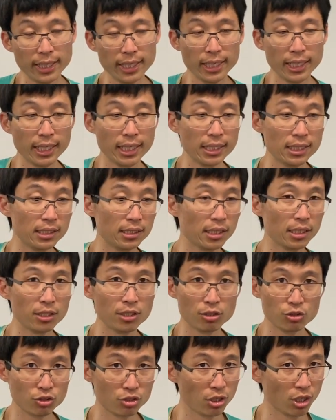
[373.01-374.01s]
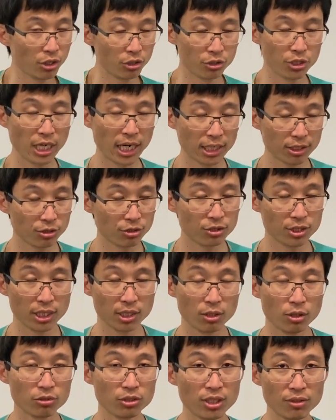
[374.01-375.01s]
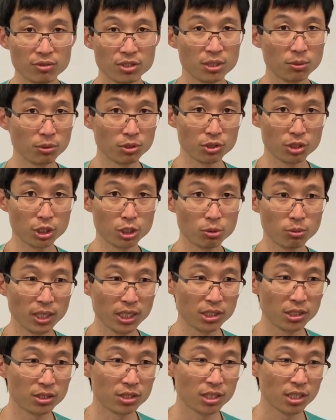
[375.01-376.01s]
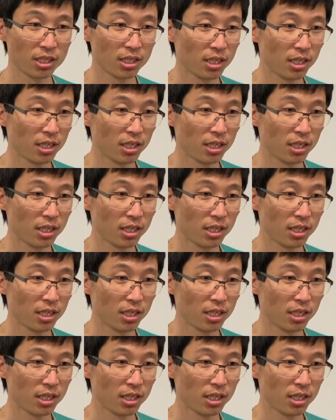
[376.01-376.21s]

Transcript: And there's other doctors that also have similar situations.